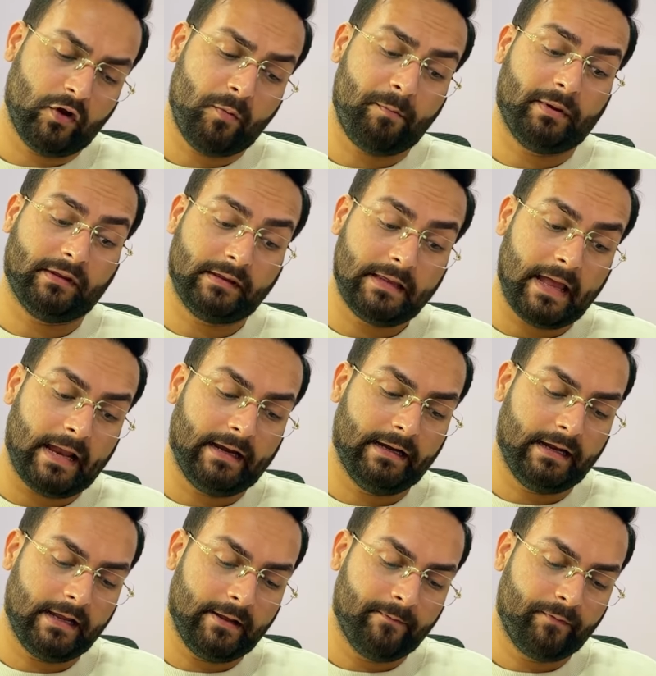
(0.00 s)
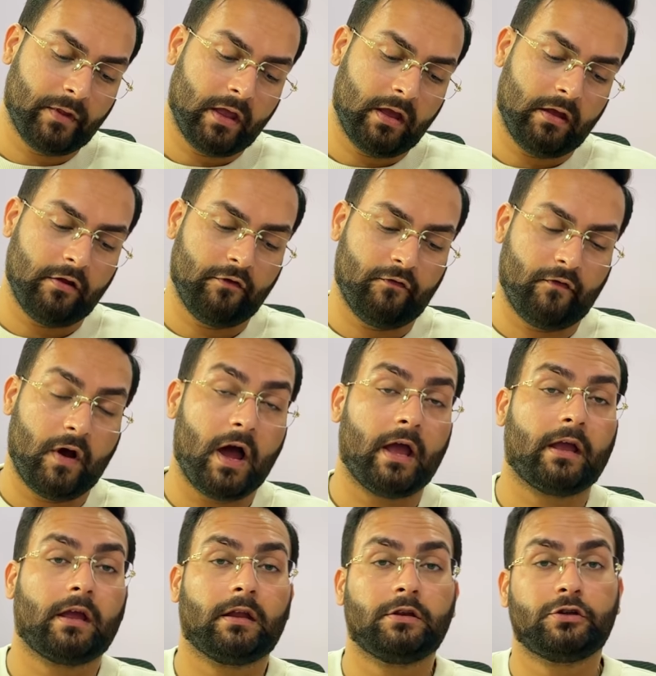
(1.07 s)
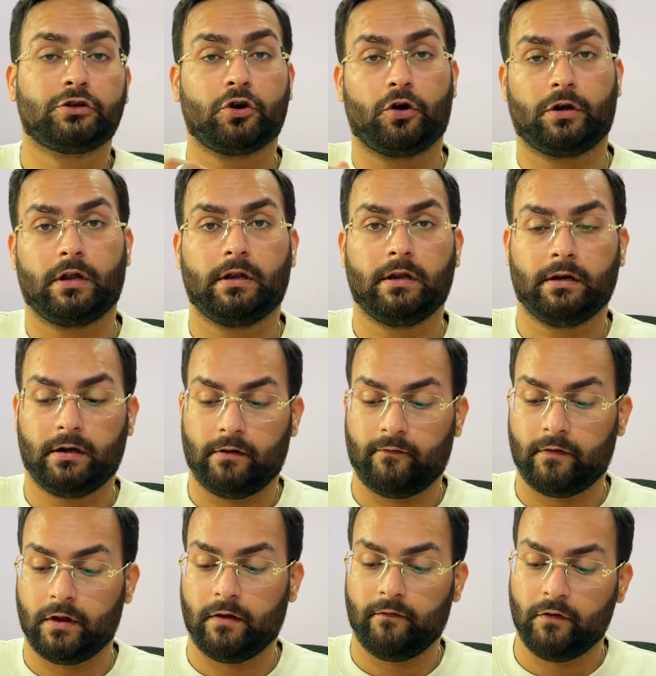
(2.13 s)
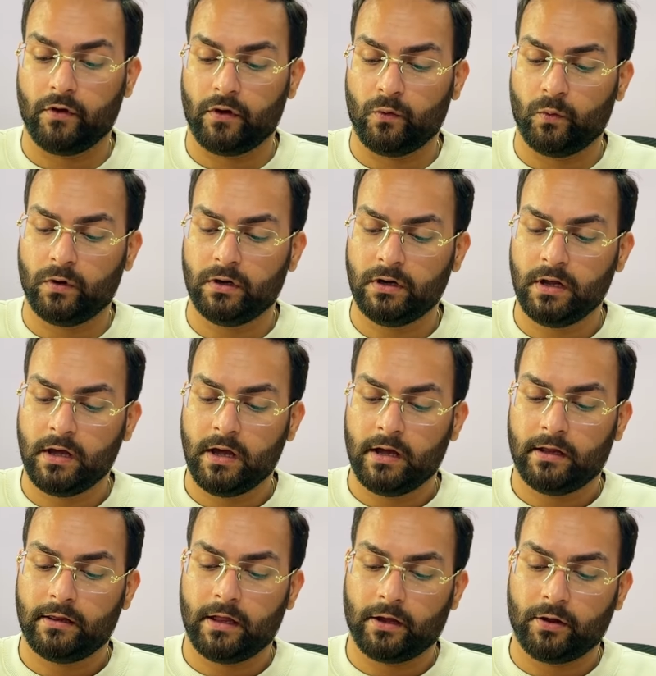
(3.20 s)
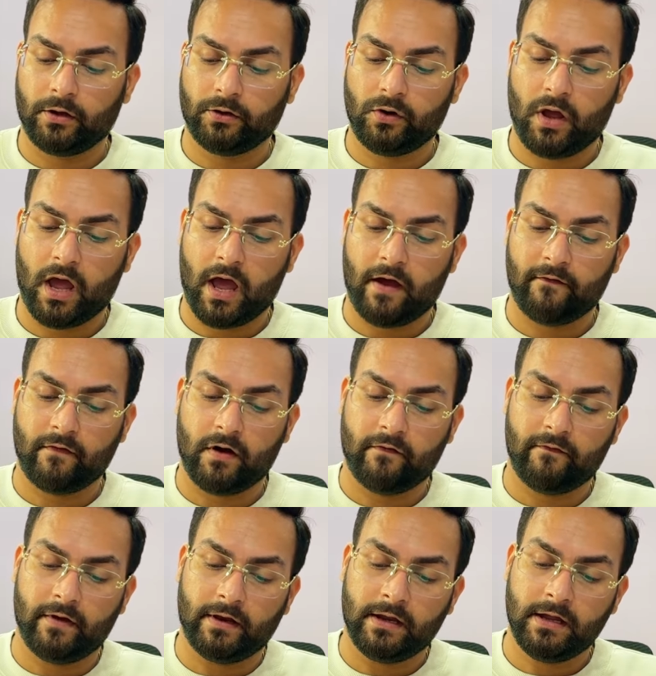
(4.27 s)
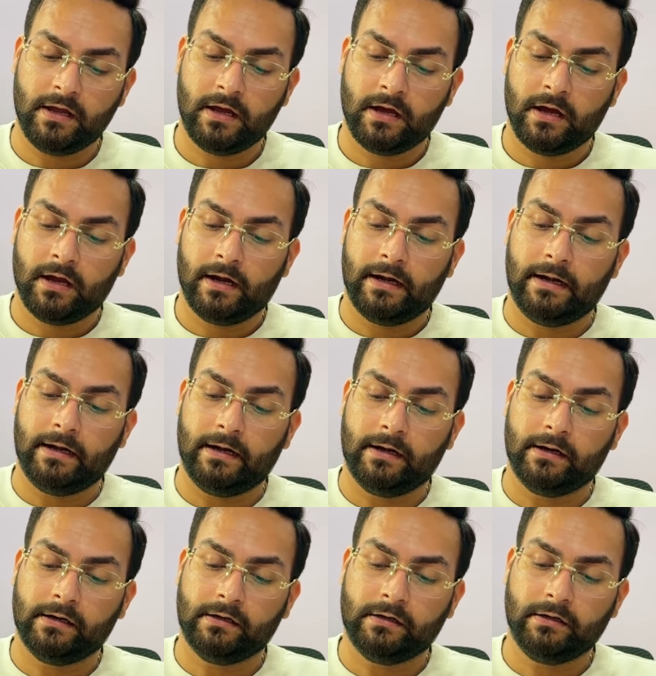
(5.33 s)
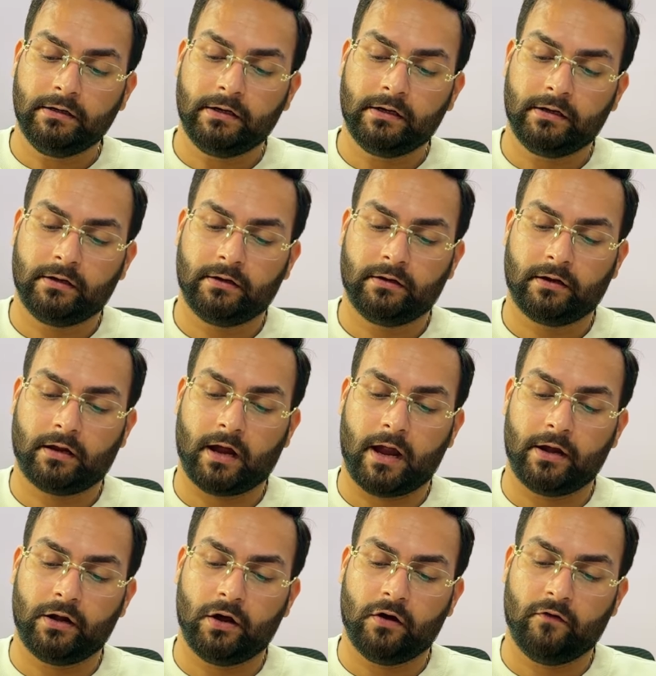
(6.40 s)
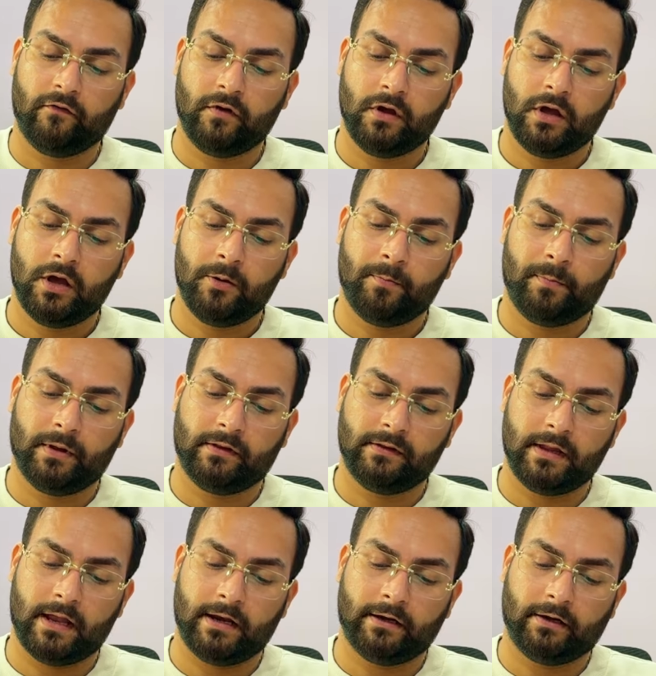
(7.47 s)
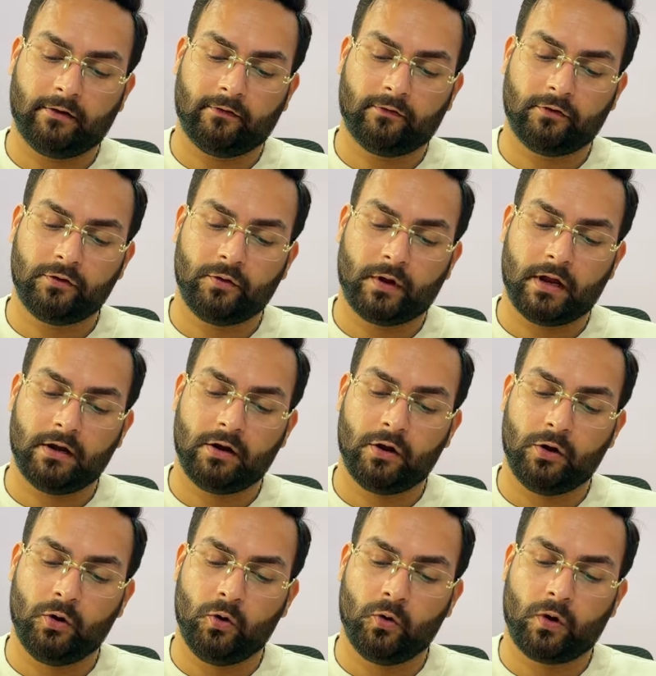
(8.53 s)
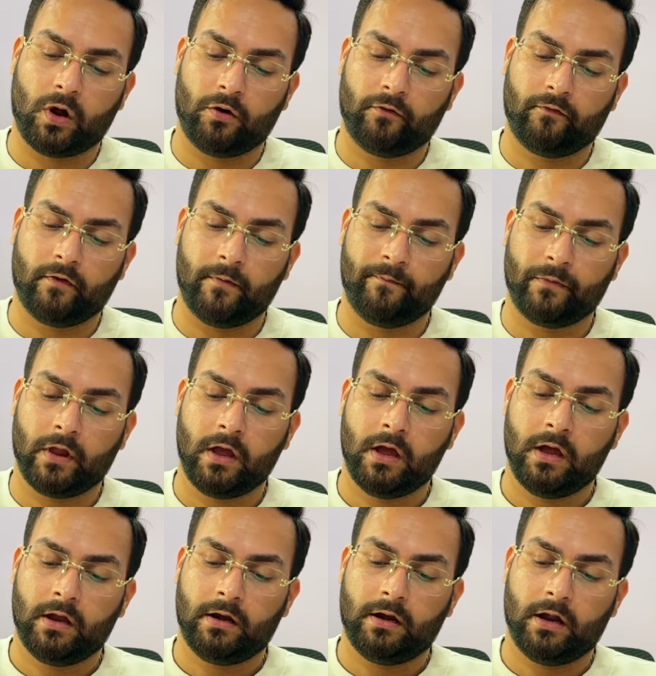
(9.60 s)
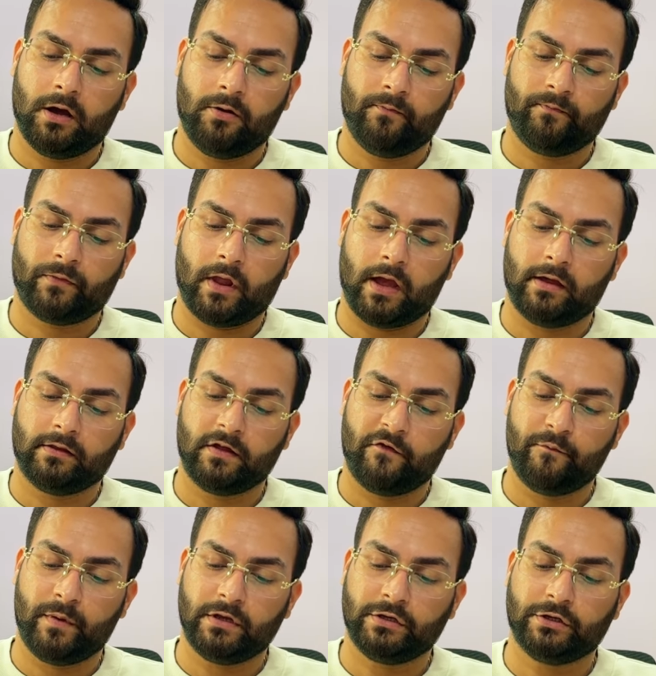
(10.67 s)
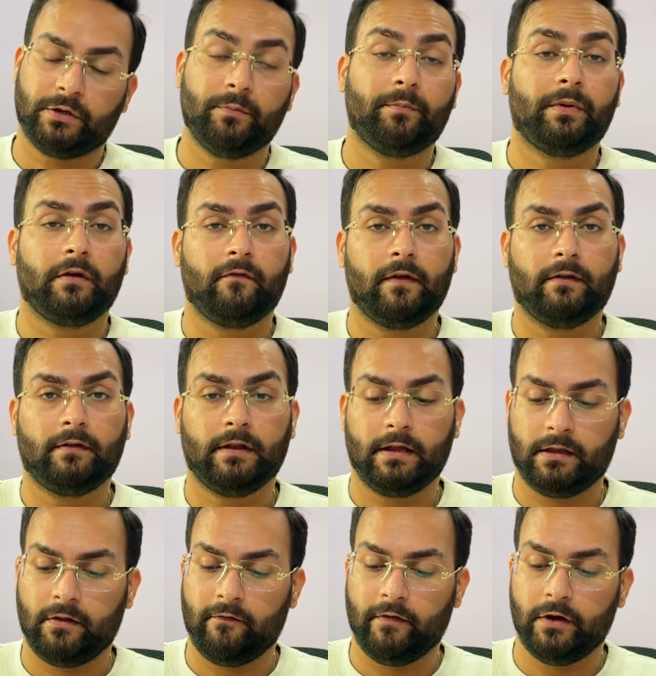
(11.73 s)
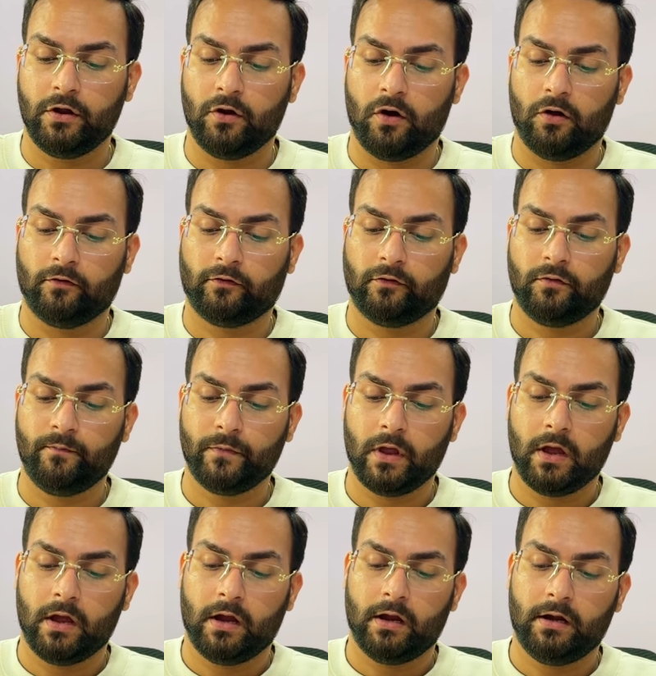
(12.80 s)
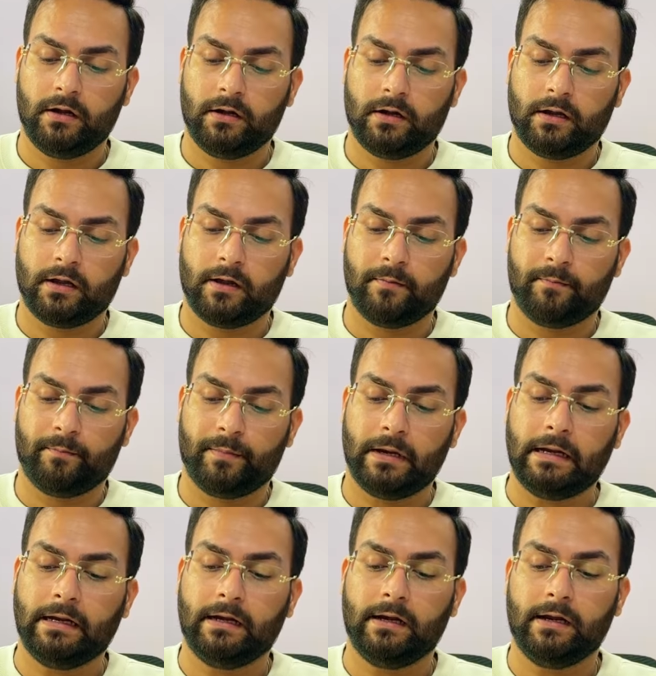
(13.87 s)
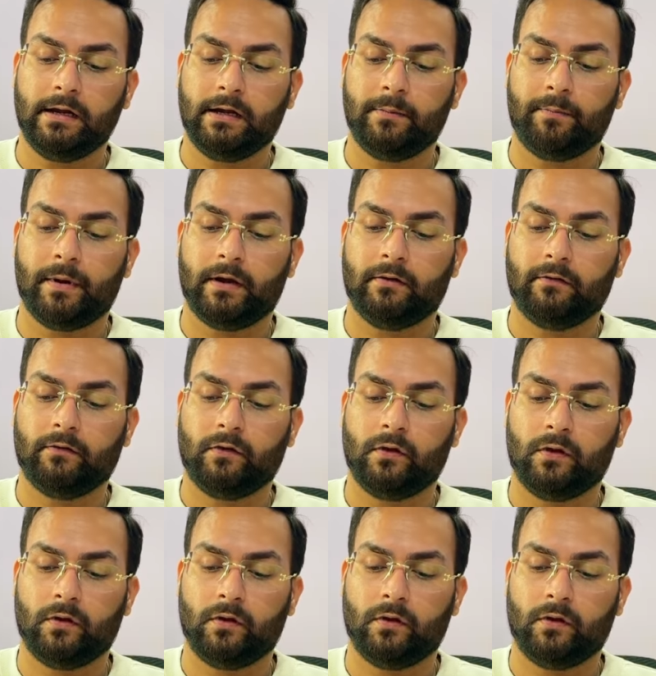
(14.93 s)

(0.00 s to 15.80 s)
personality, if I can shorten it, if give you one word, they're going to have a very nerd kind of personality, so you can look out for. Now, as I've mentioned previously in the video also, it completely depends